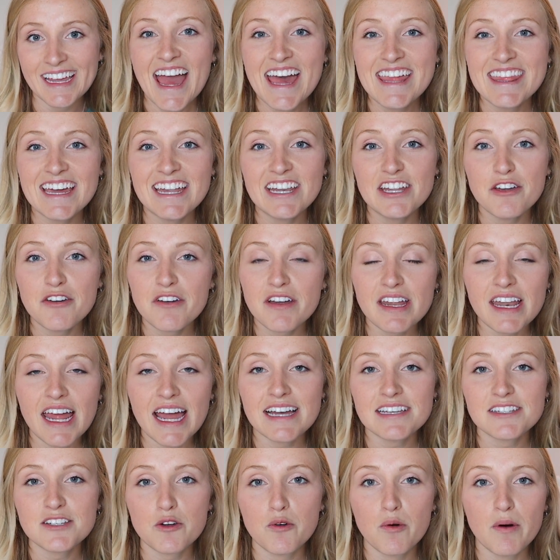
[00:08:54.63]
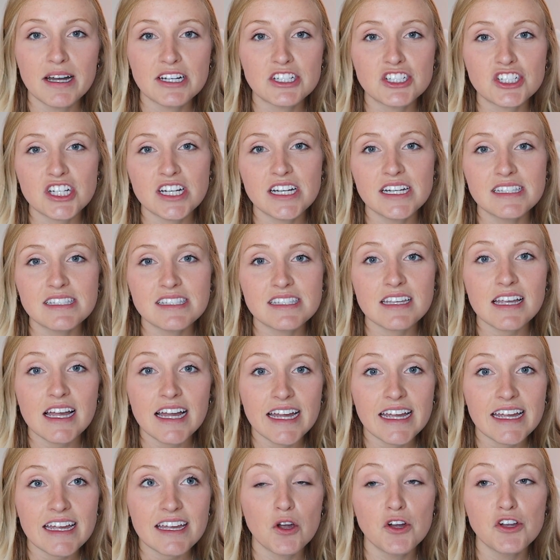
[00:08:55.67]
And then you can ask questions
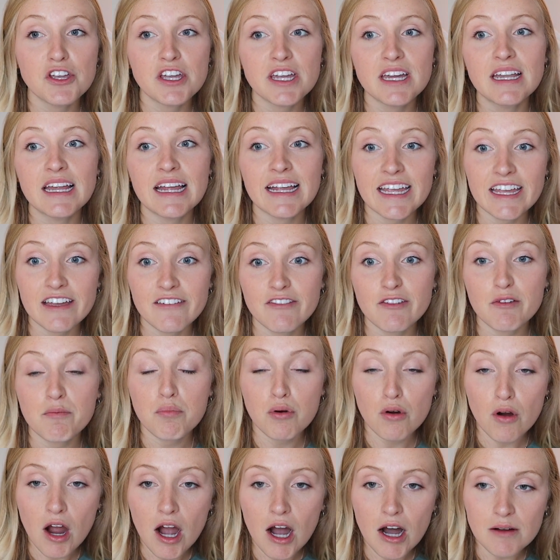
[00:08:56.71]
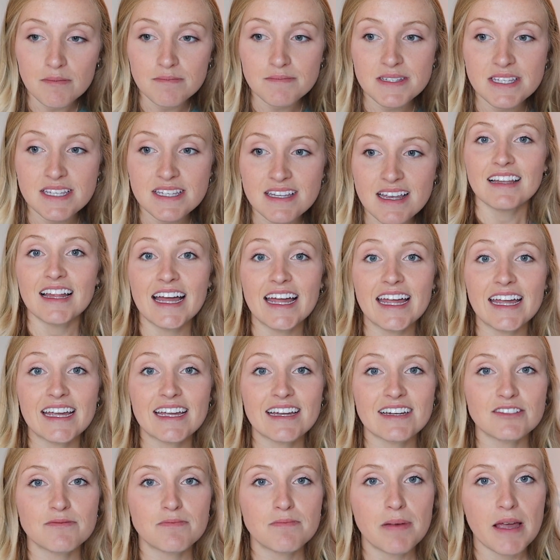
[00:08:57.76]
like, or you can give prompts
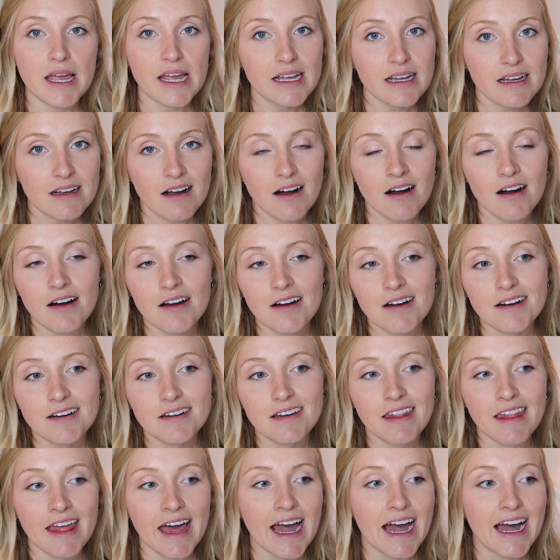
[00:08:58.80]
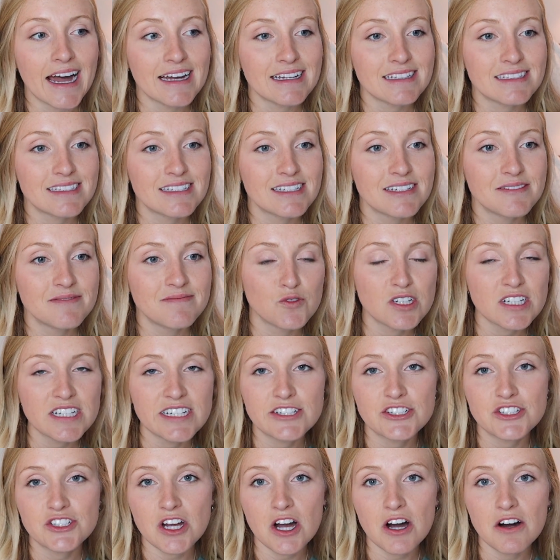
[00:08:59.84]
like, pick a card that really
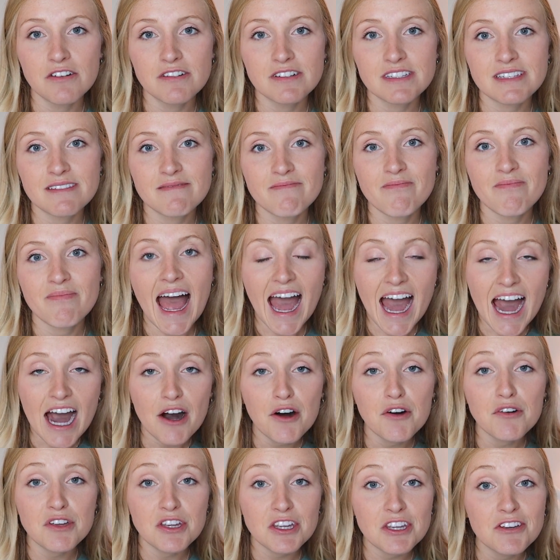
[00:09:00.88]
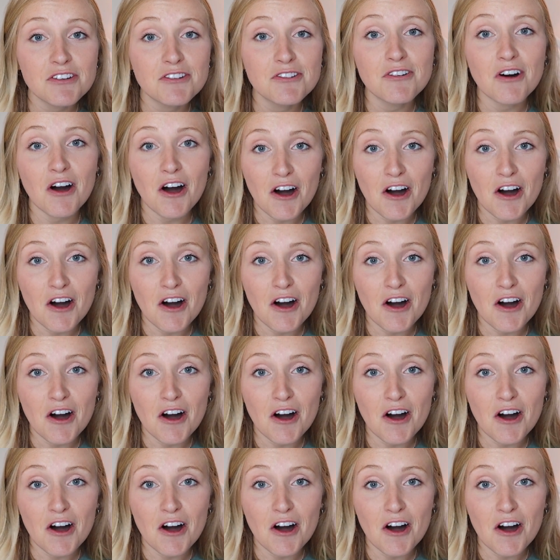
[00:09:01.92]
shows how you